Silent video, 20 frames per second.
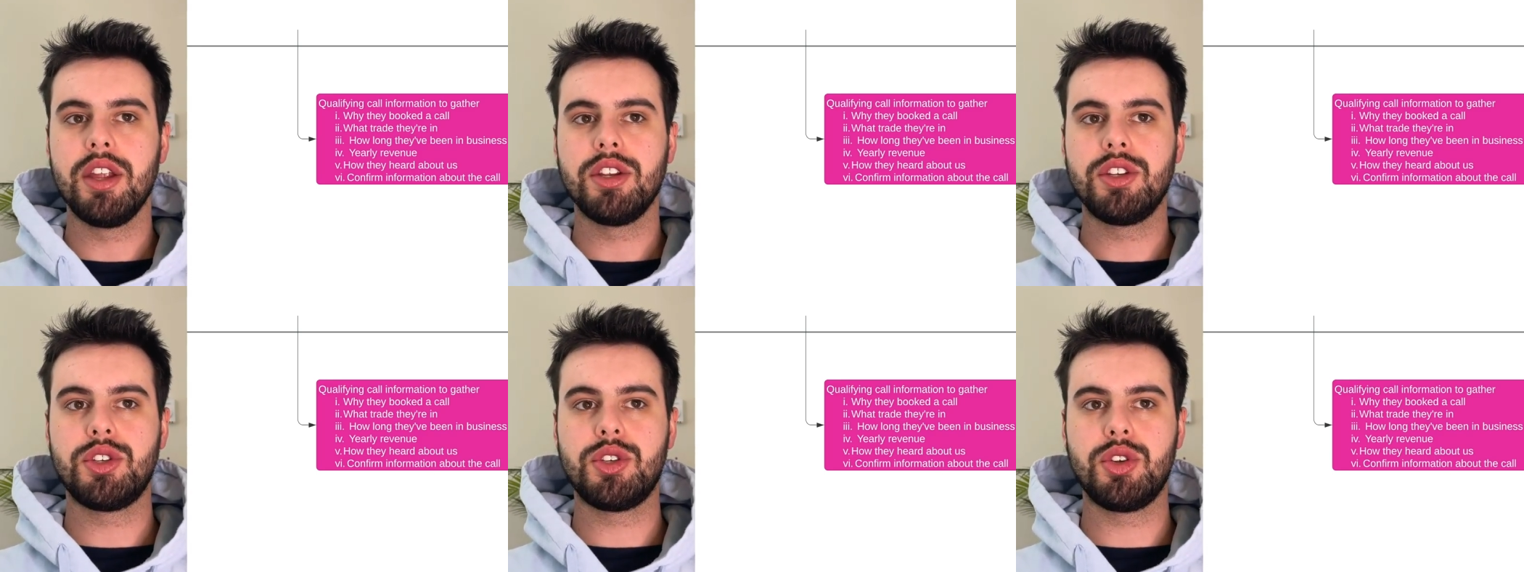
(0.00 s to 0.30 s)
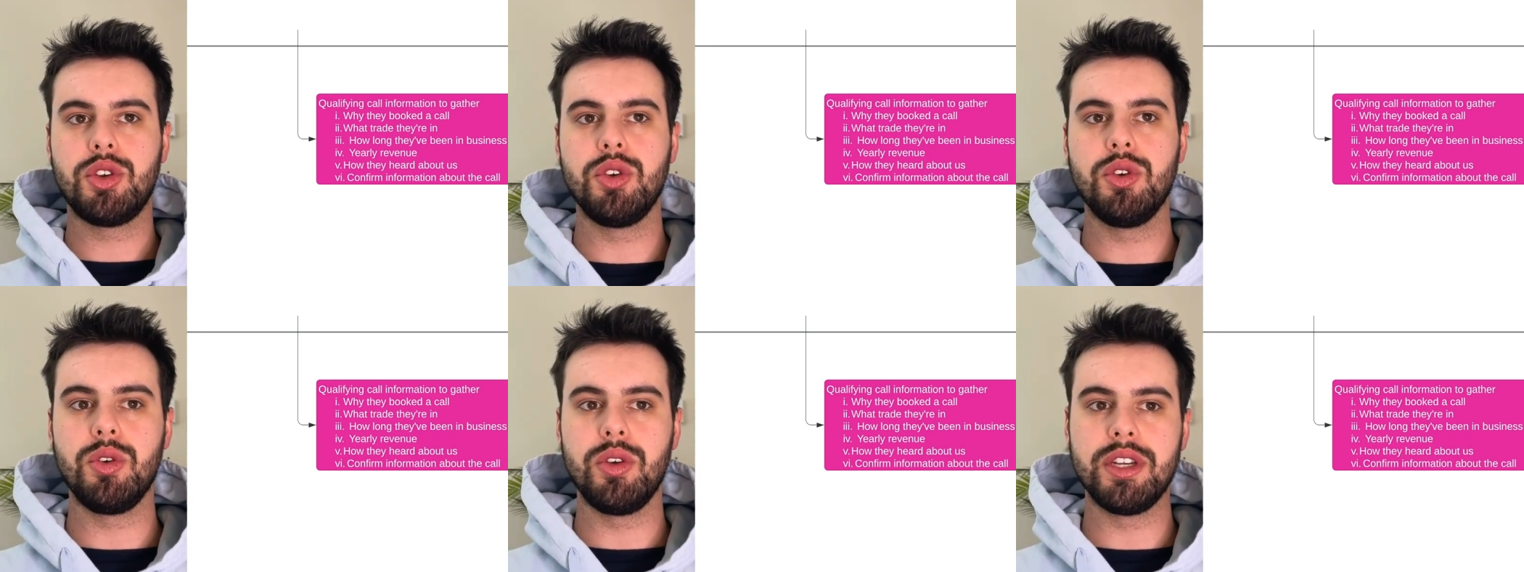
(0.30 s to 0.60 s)

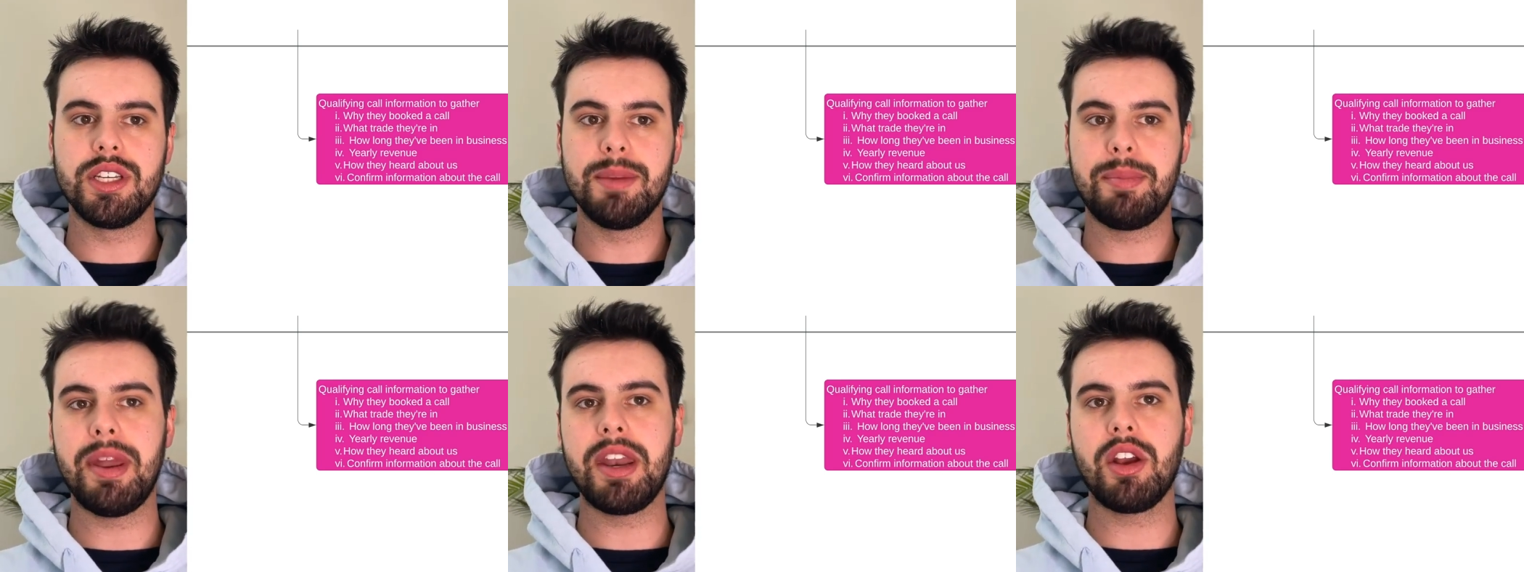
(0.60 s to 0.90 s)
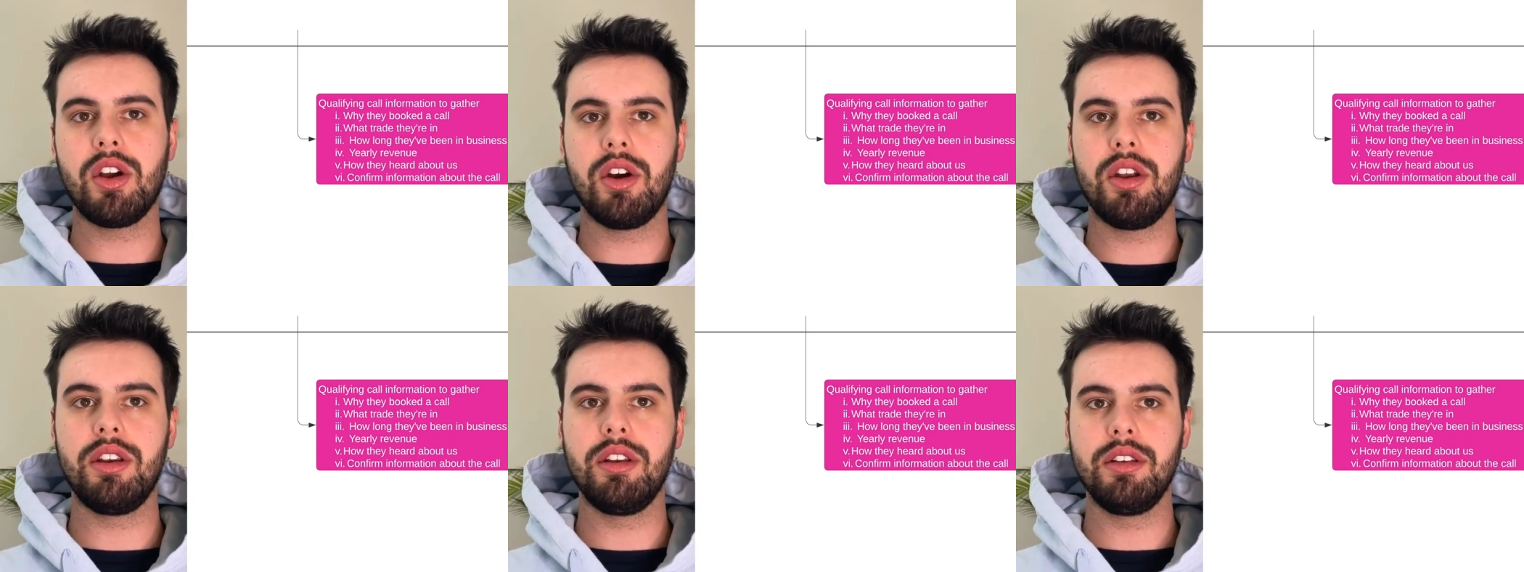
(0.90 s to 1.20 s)
to, depending
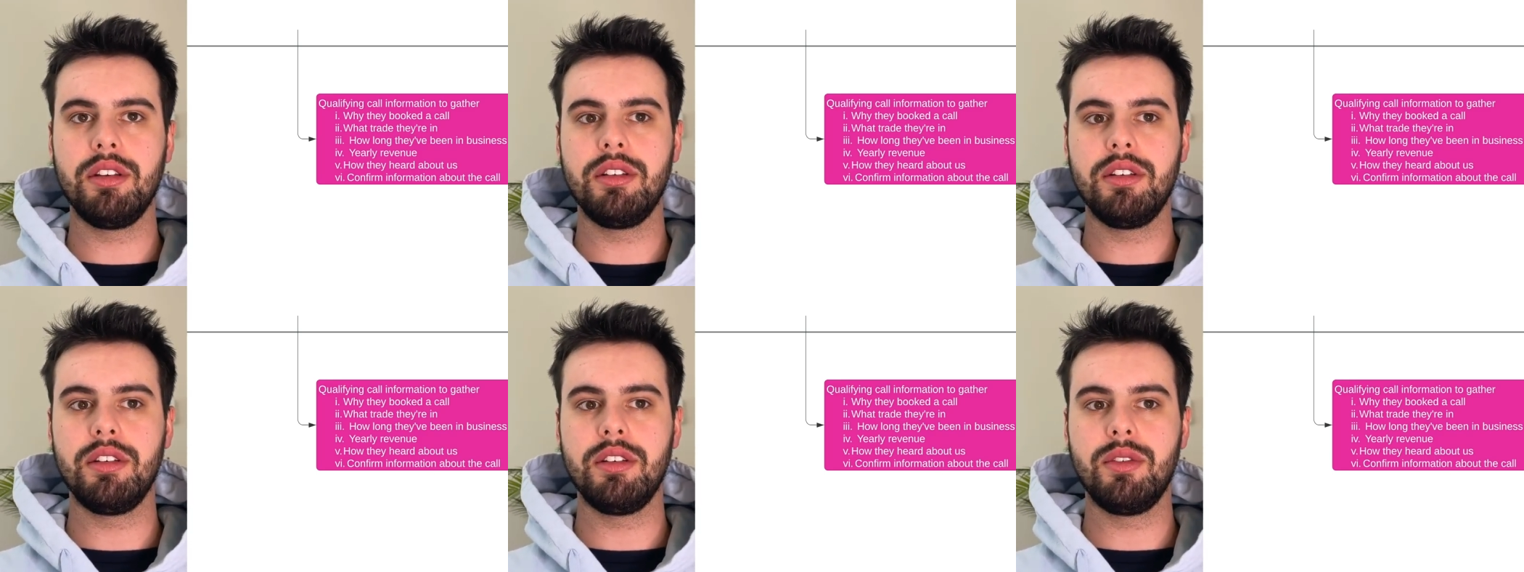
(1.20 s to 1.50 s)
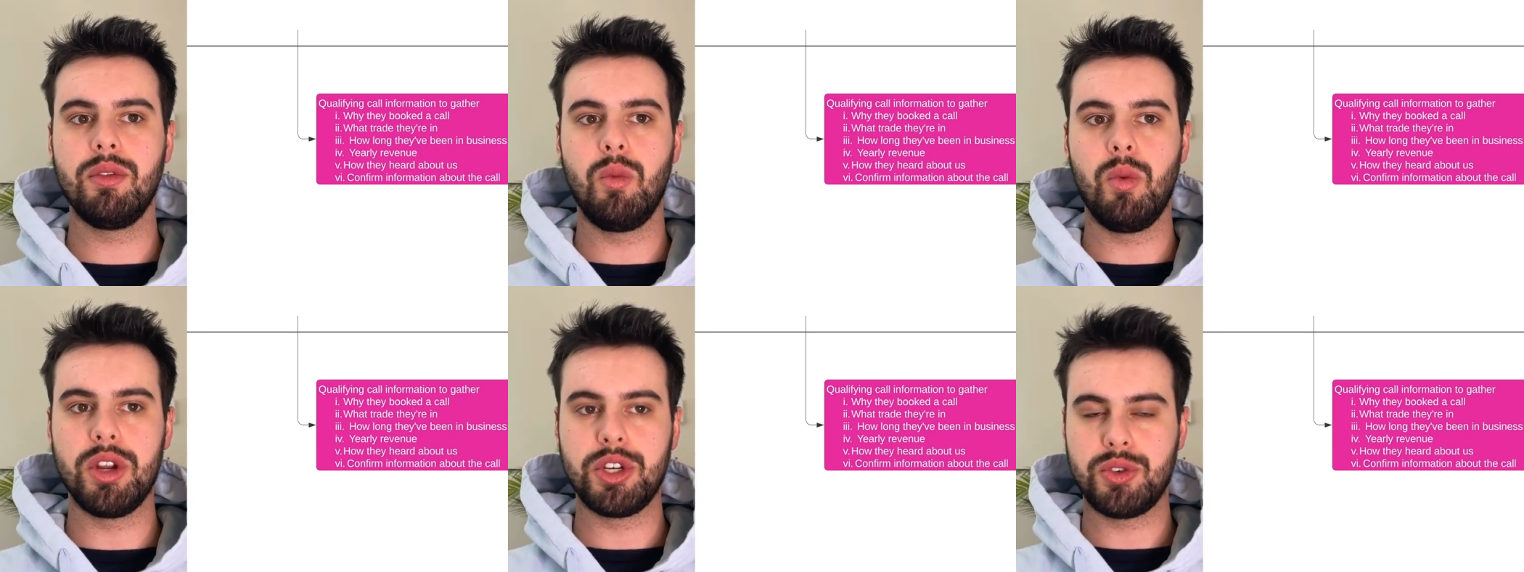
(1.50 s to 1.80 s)
on
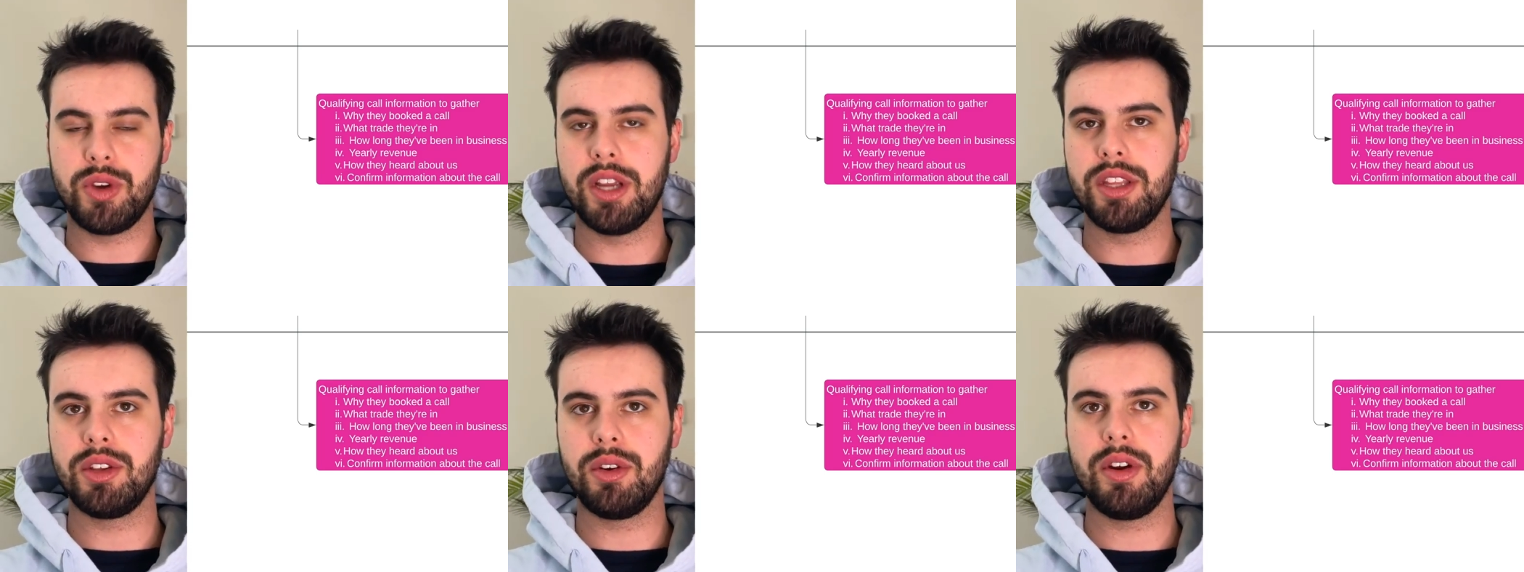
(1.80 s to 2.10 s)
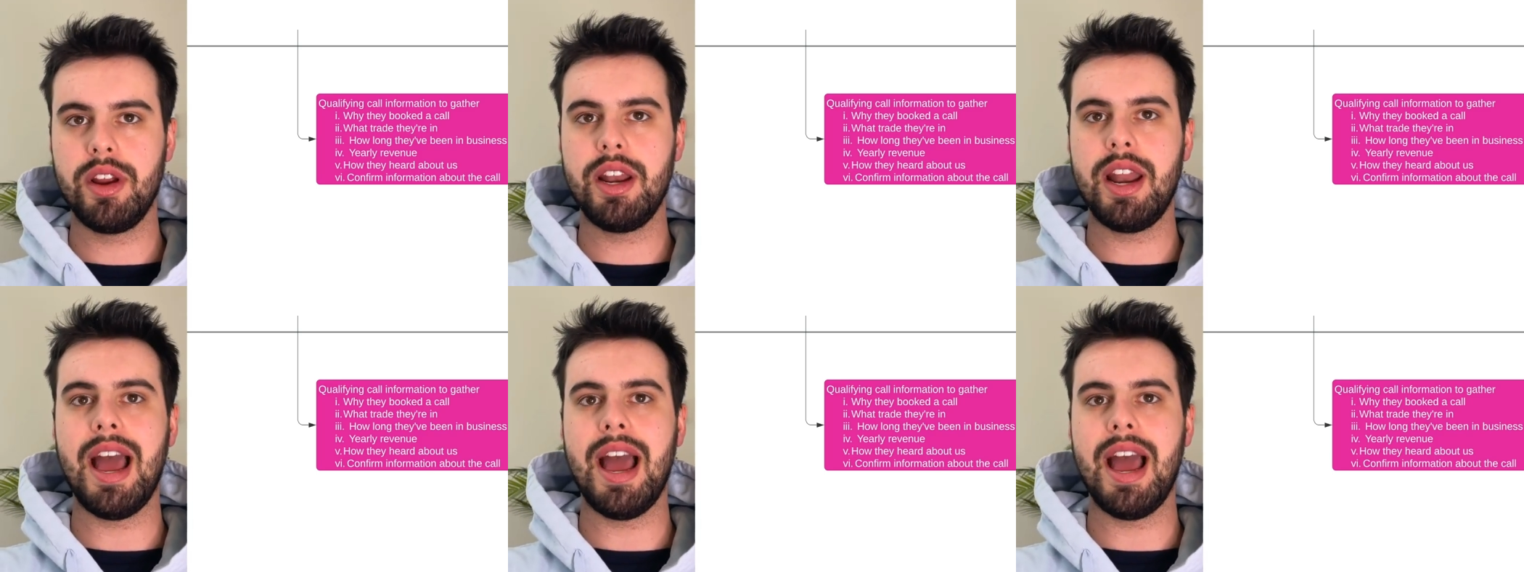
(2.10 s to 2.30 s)
what trade they're in,